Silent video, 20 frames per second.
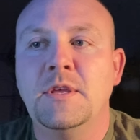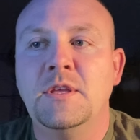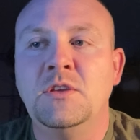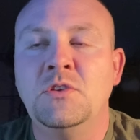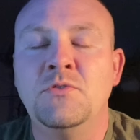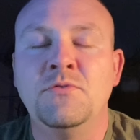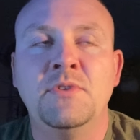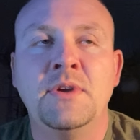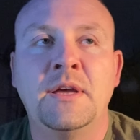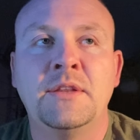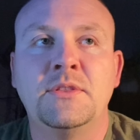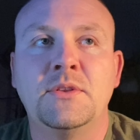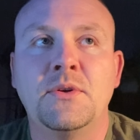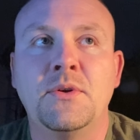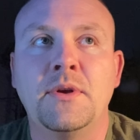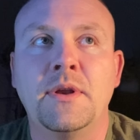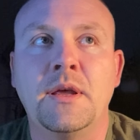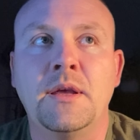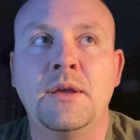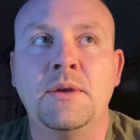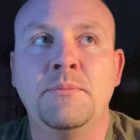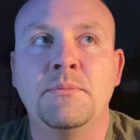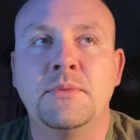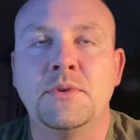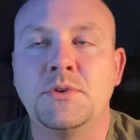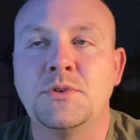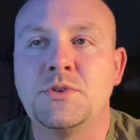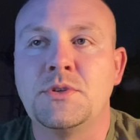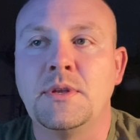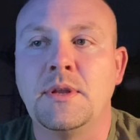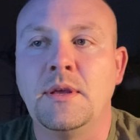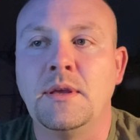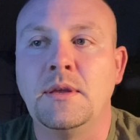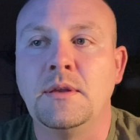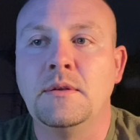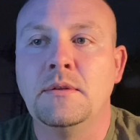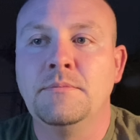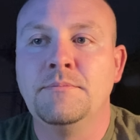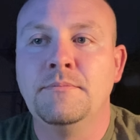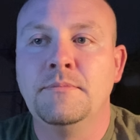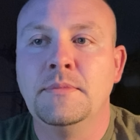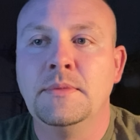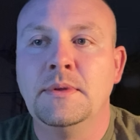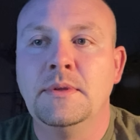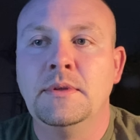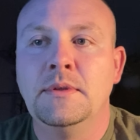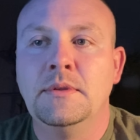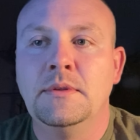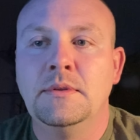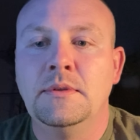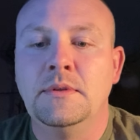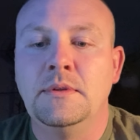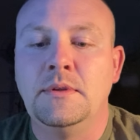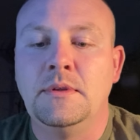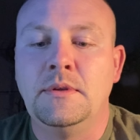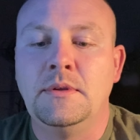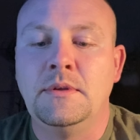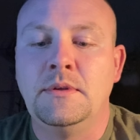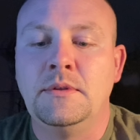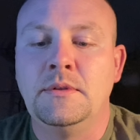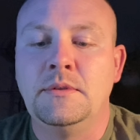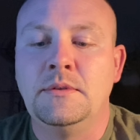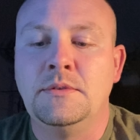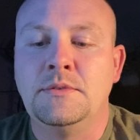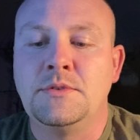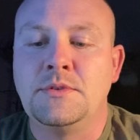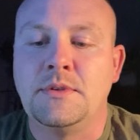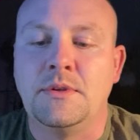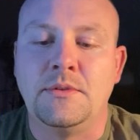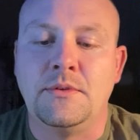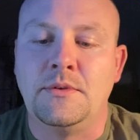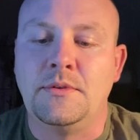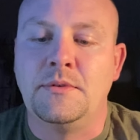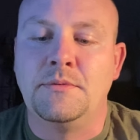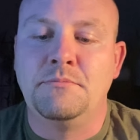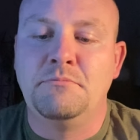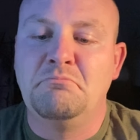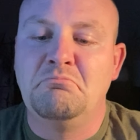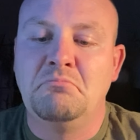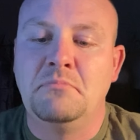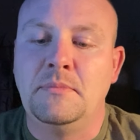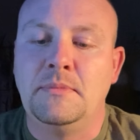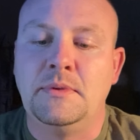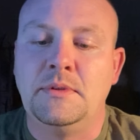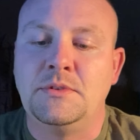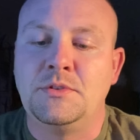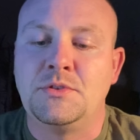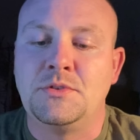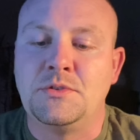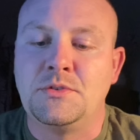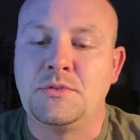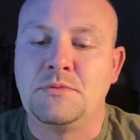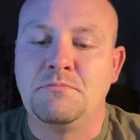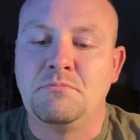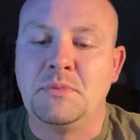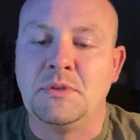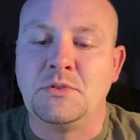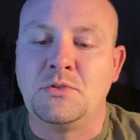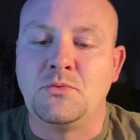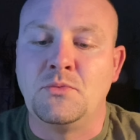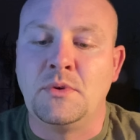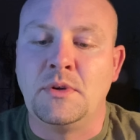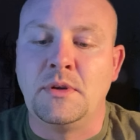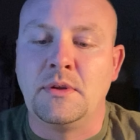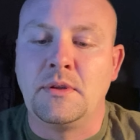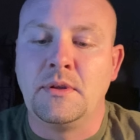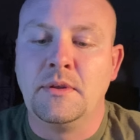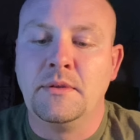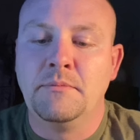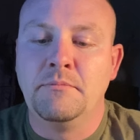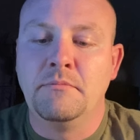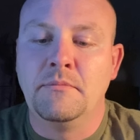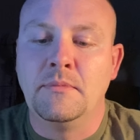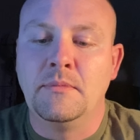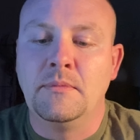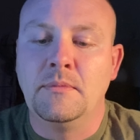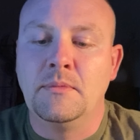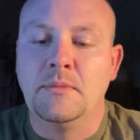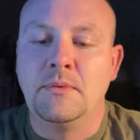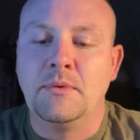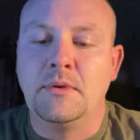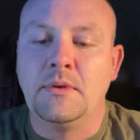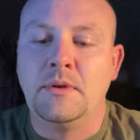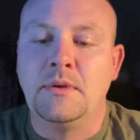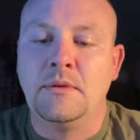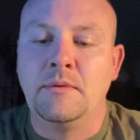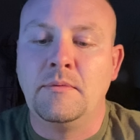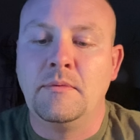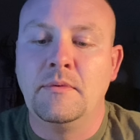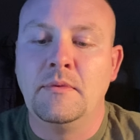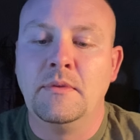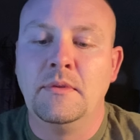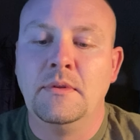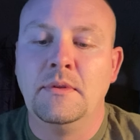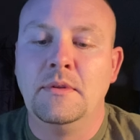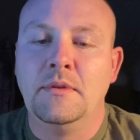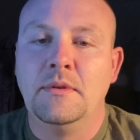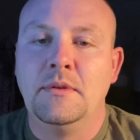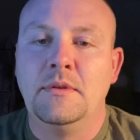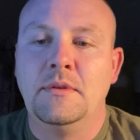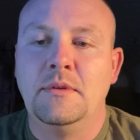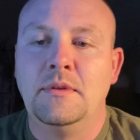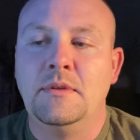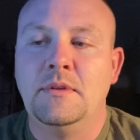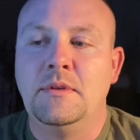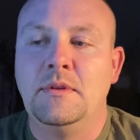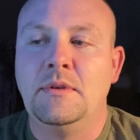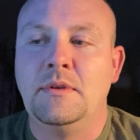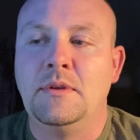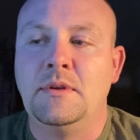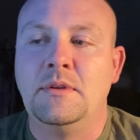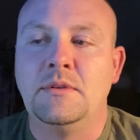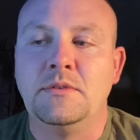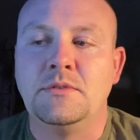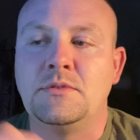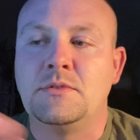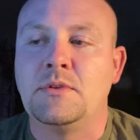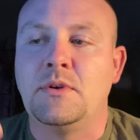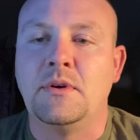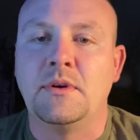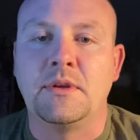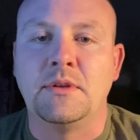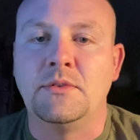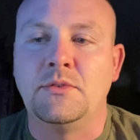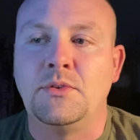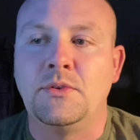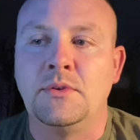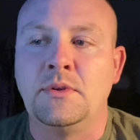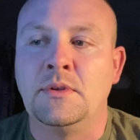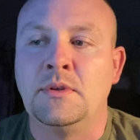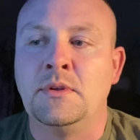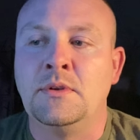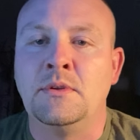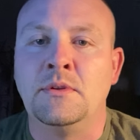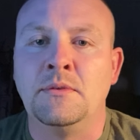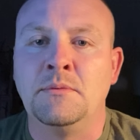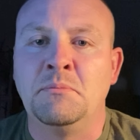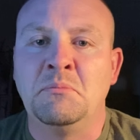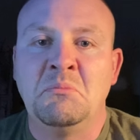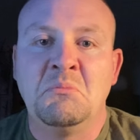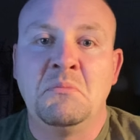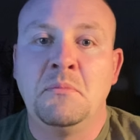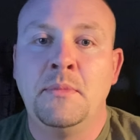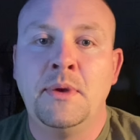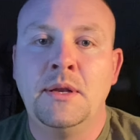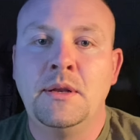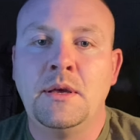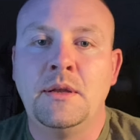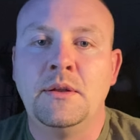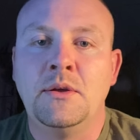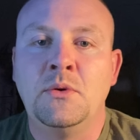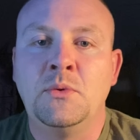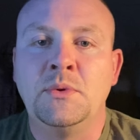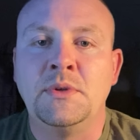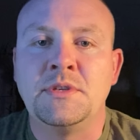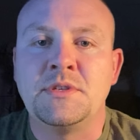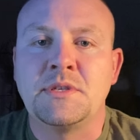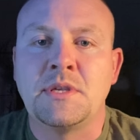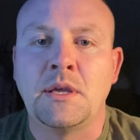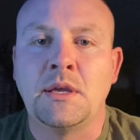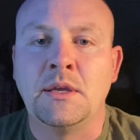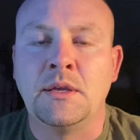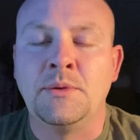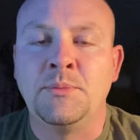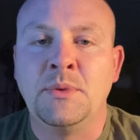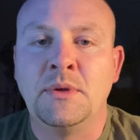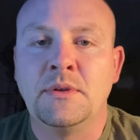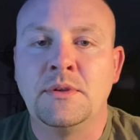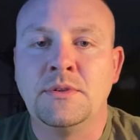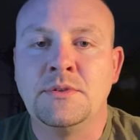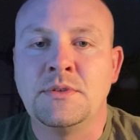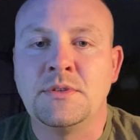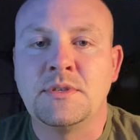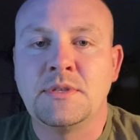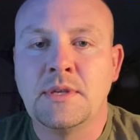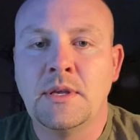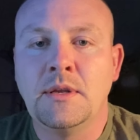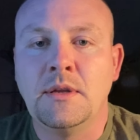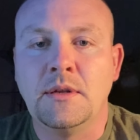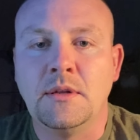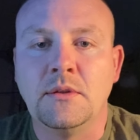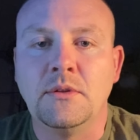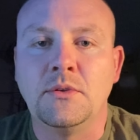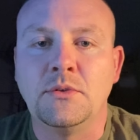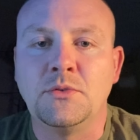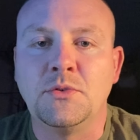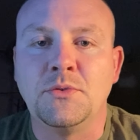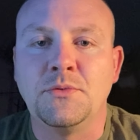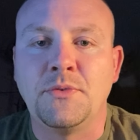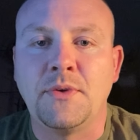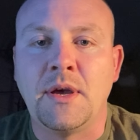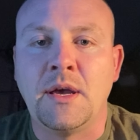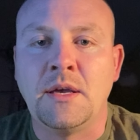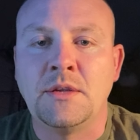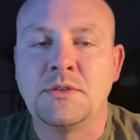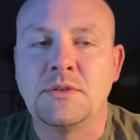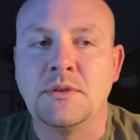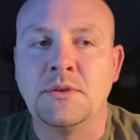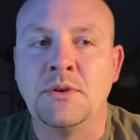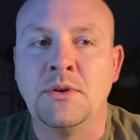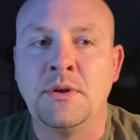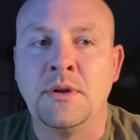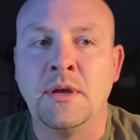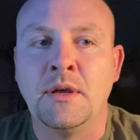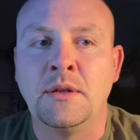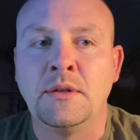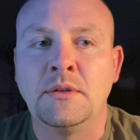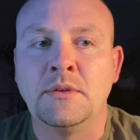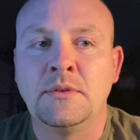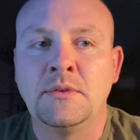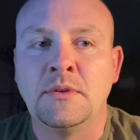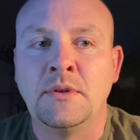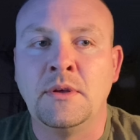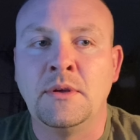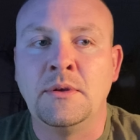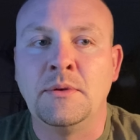You've got their name, their state. Let's say it's Rick, okay? And he's talking to you, and you may not know what he's saying because he's sending a little too fast and you're not